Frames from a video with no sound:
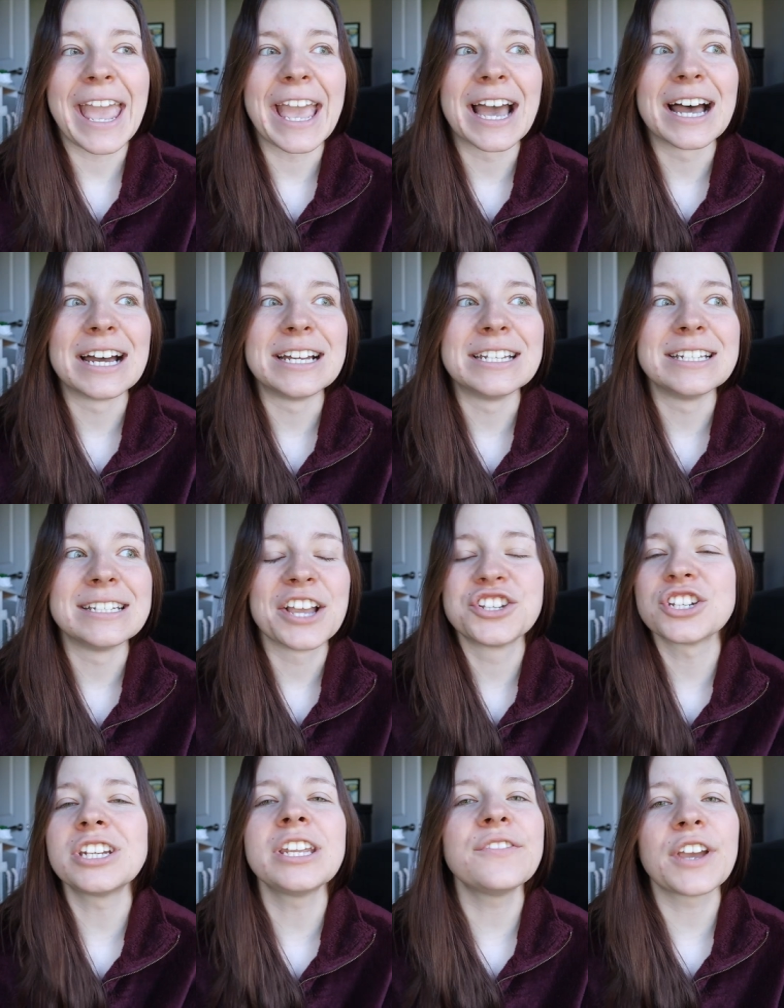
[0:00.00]
And I
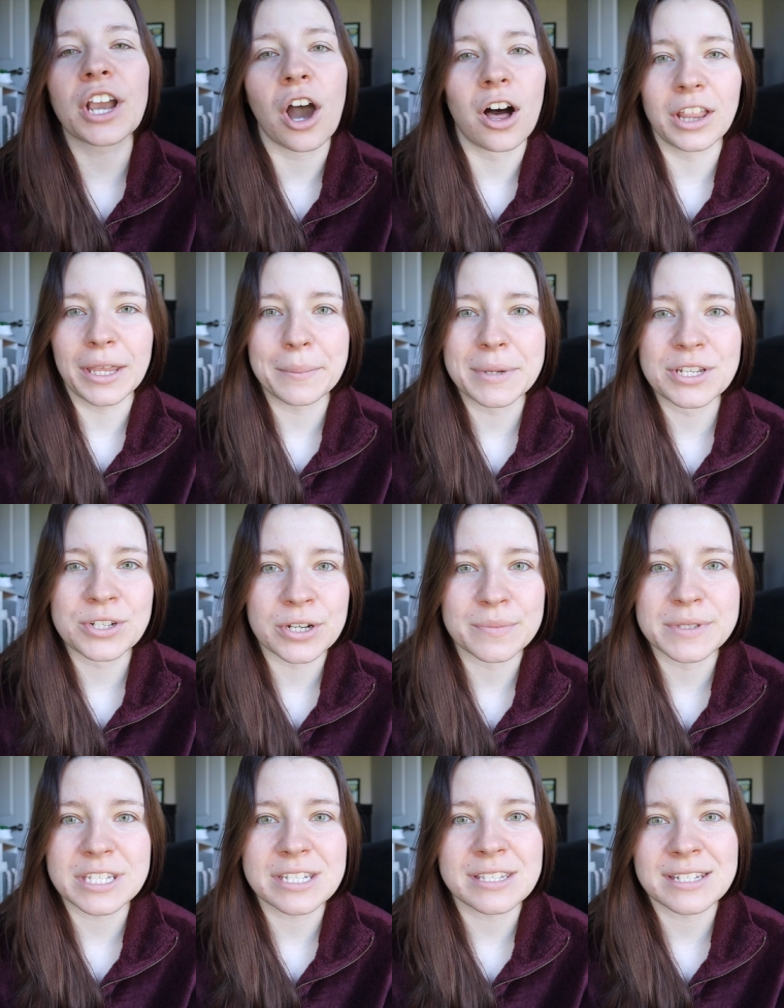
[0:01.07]
shouldn't even call it midterm
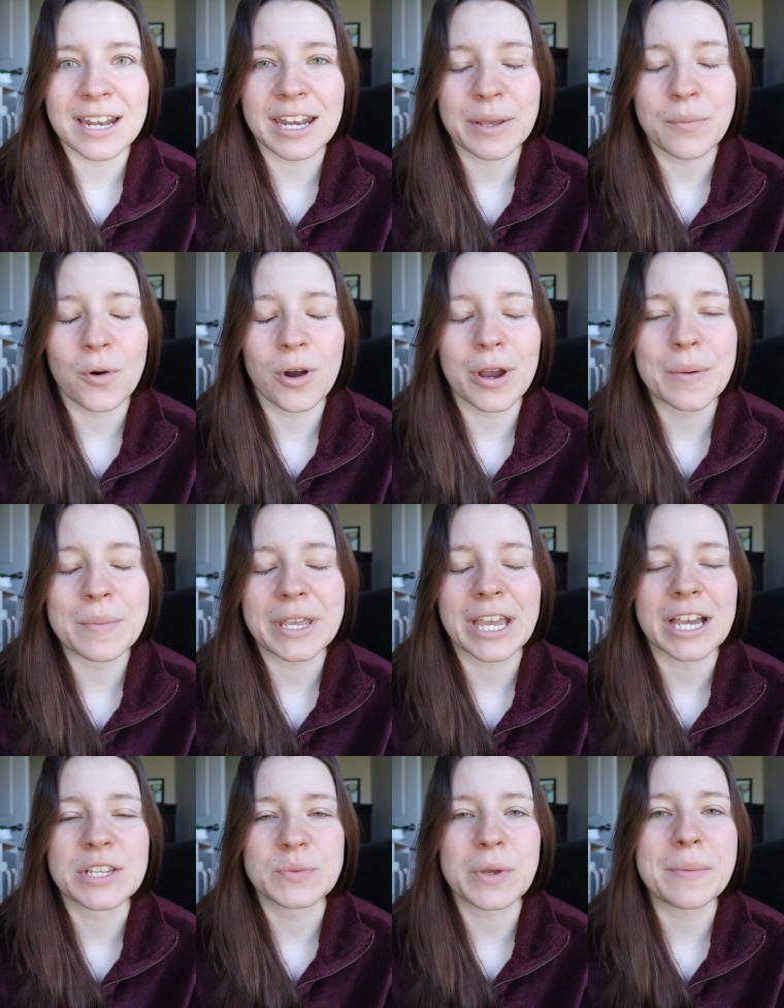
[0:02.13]
season anymore
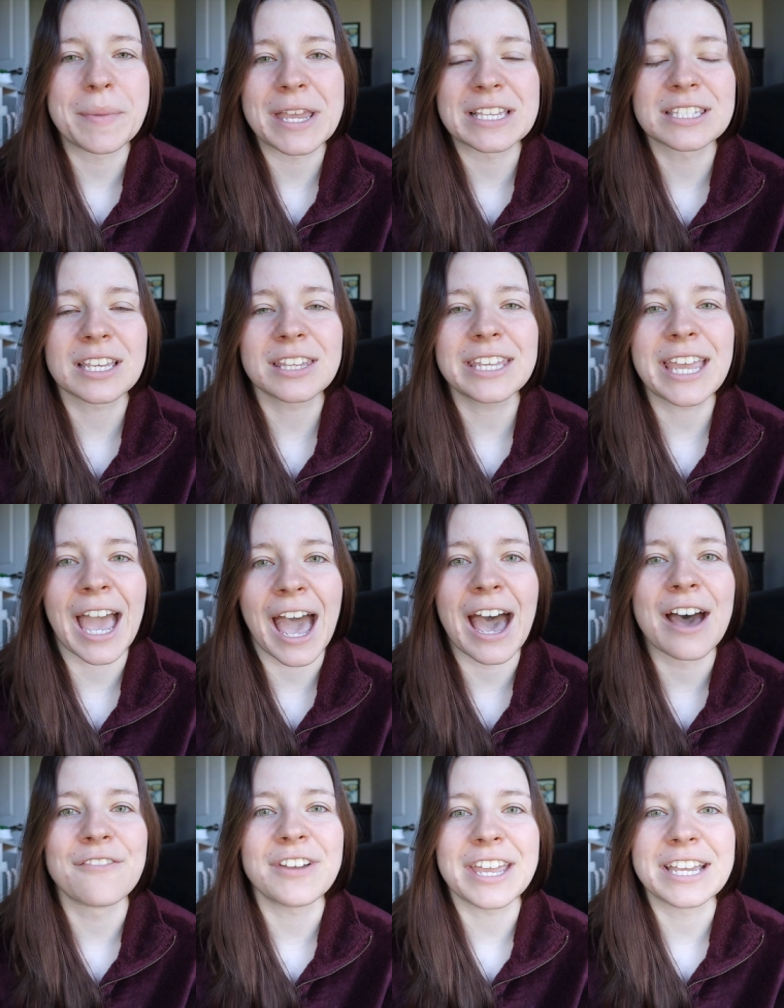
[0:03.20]
because we basically
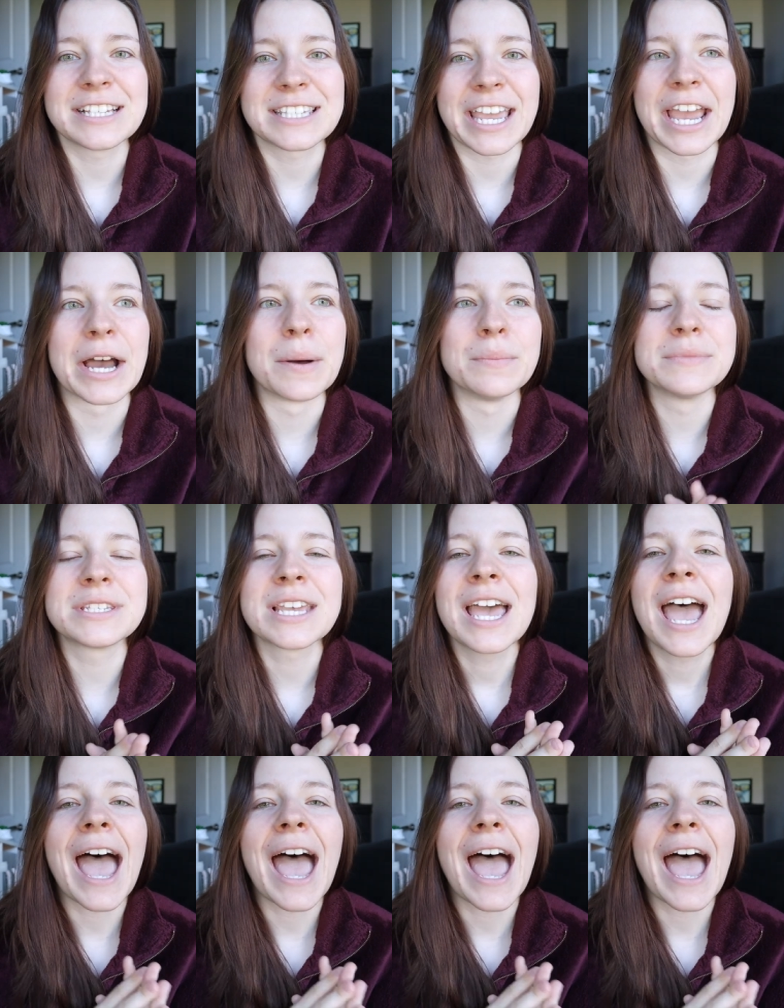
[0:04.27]
have exams